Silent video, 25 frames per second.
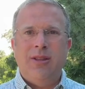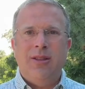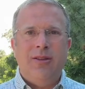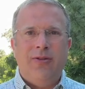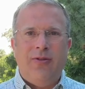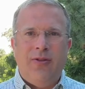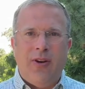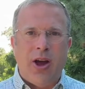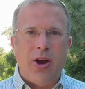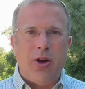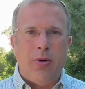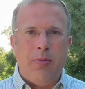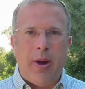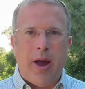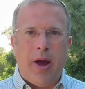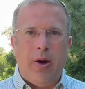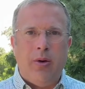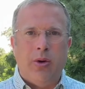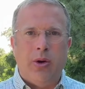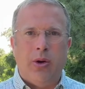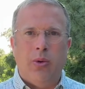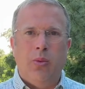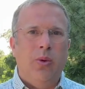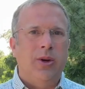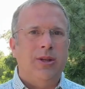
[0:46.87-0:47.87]
the
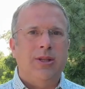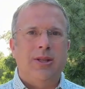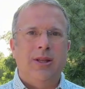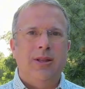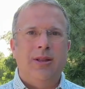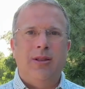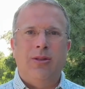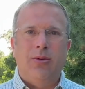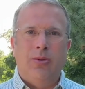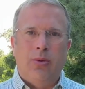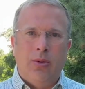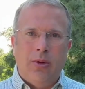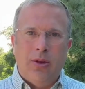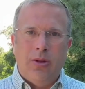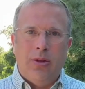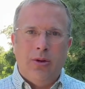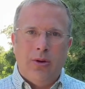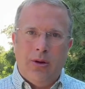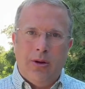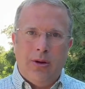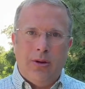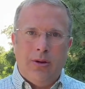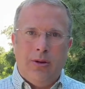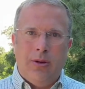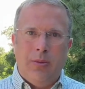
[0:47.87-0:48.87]
firepower, it wasn't
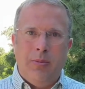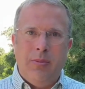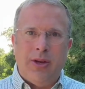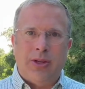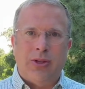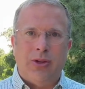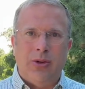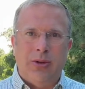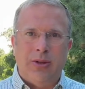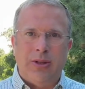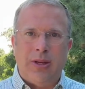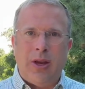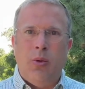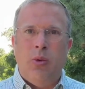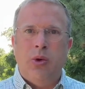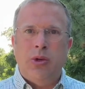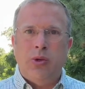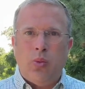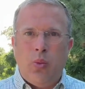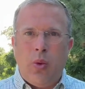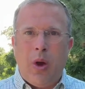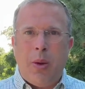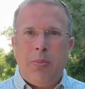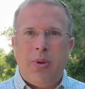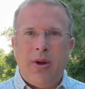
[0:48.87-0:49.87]
the missiles, it was
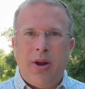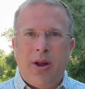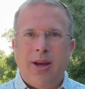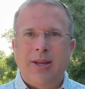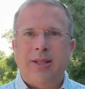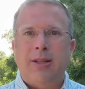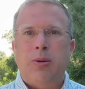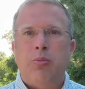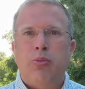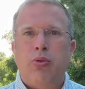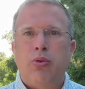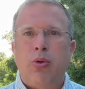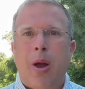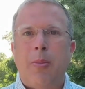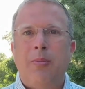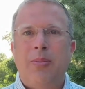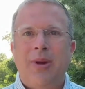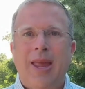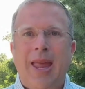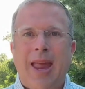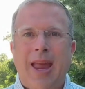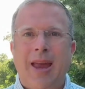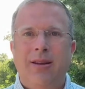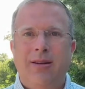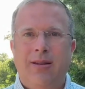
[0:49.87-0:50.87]
weaponized
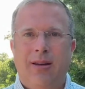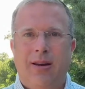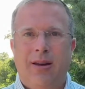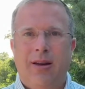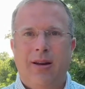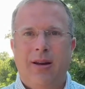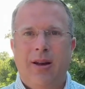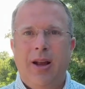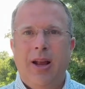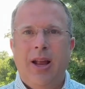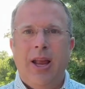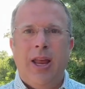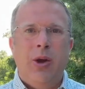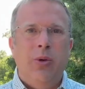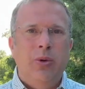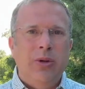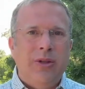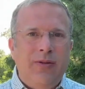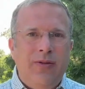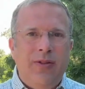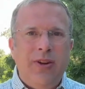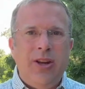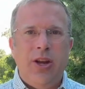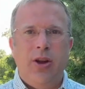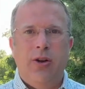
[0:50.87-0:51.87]
propaganda. It was
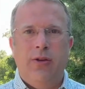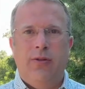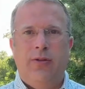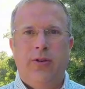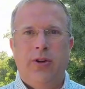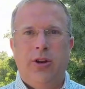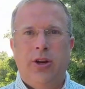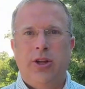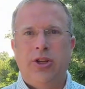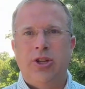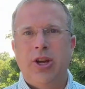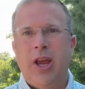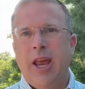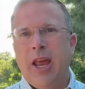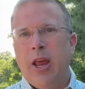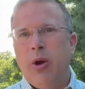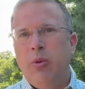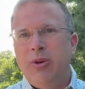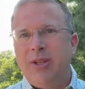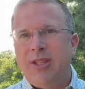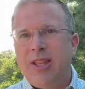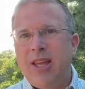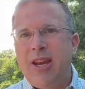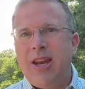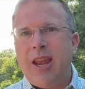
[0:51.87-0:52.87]
video footage. It
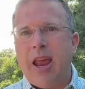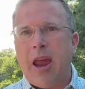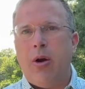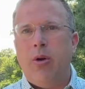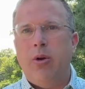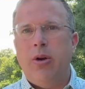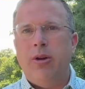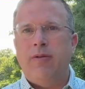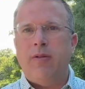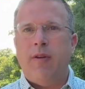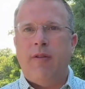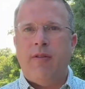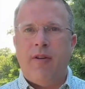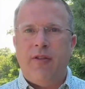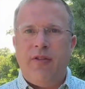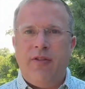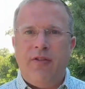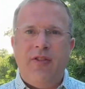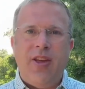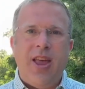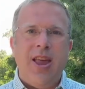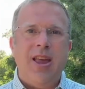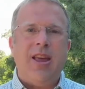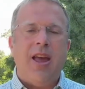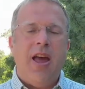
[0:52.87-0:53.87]
was the narrative of a
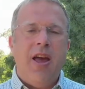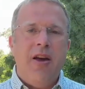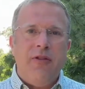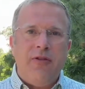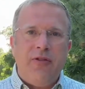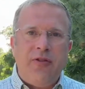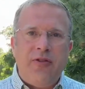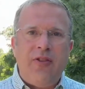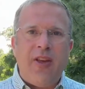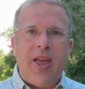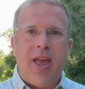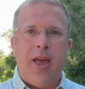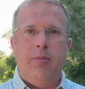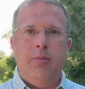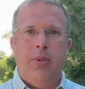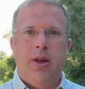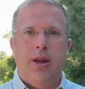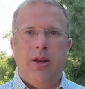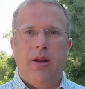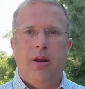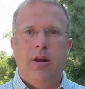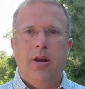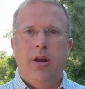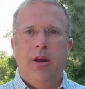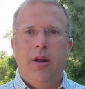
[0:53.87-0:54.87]
fake
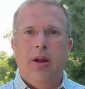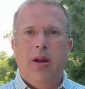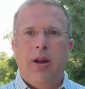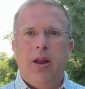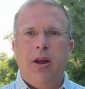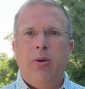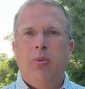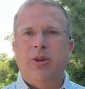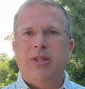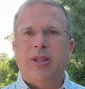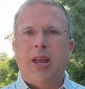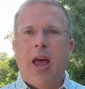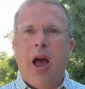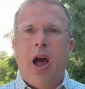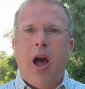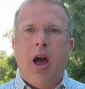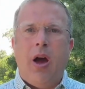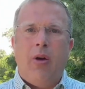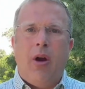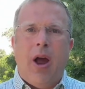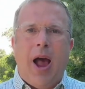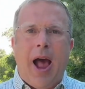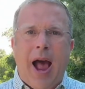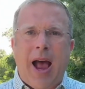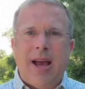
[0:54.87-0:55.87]
famine. It was our
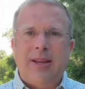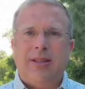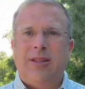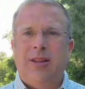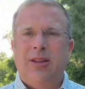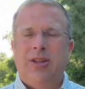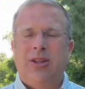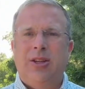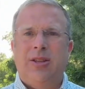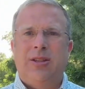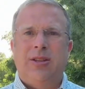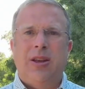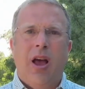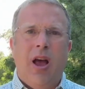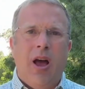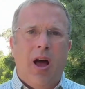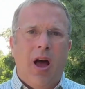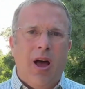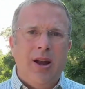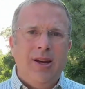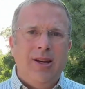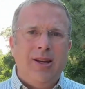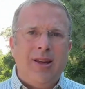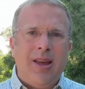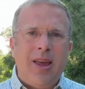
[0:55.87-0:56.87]
hostages
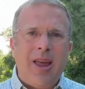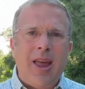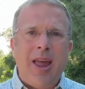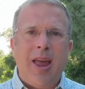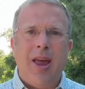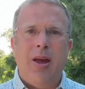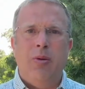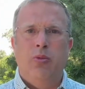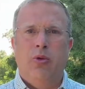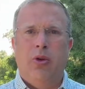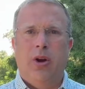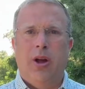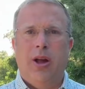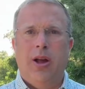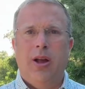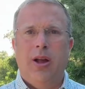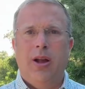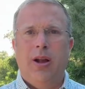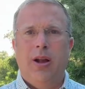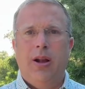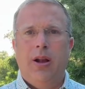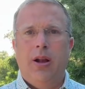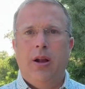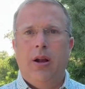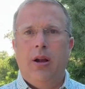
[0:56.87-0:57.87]
on camera.
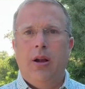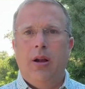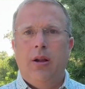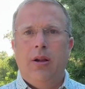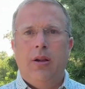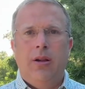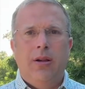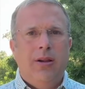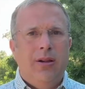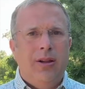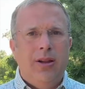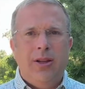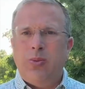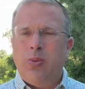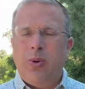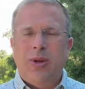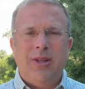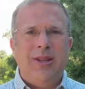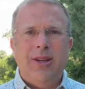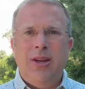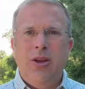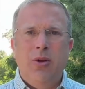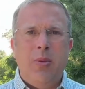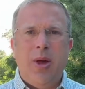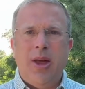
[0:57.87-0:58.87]
This
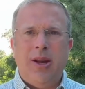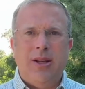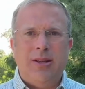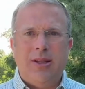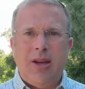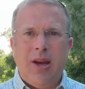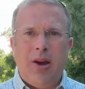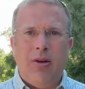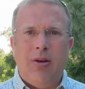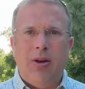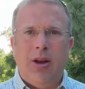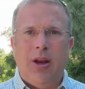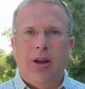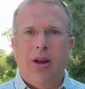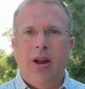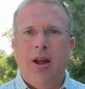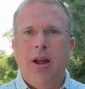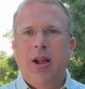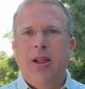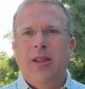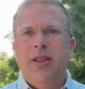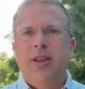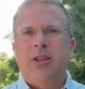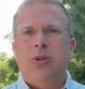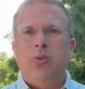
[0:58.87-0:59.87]
wasn't humanitarian.
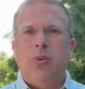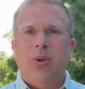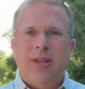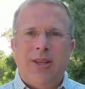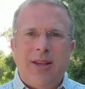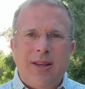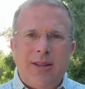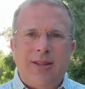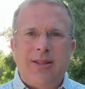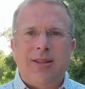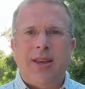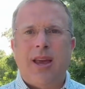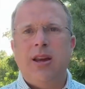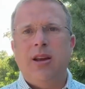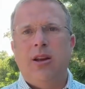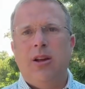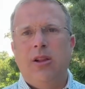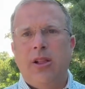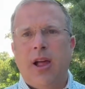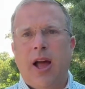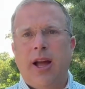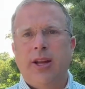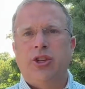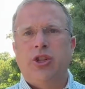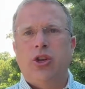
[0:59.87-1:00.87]
This was
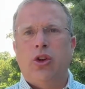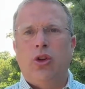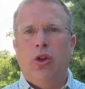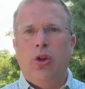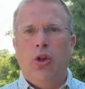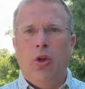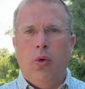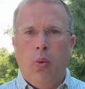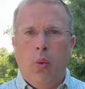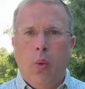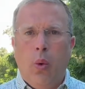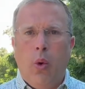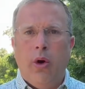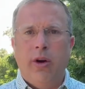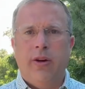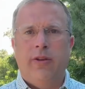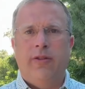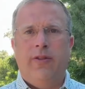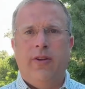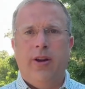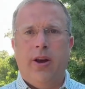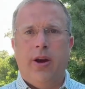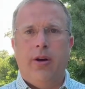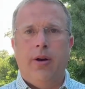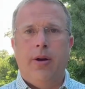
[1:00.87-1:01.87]
psychological
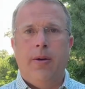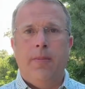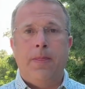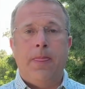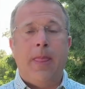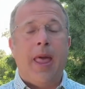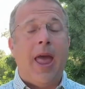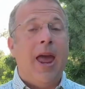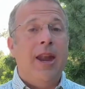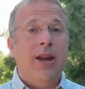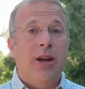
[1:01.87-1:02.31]
warfare. And